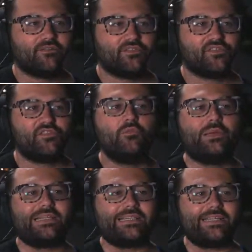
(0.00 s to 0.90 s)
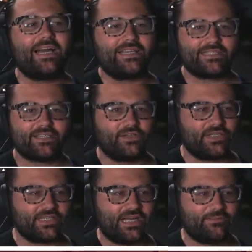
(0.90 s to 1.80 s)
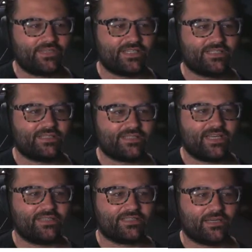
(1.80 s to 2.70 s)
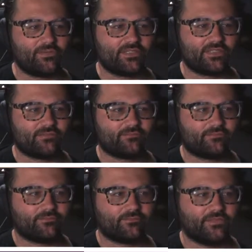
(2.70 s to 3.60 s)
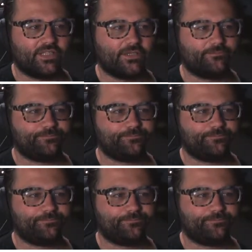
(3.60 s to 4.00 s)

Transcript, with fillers: stupidly nice all the time. This isn't the Teletubbies, you know?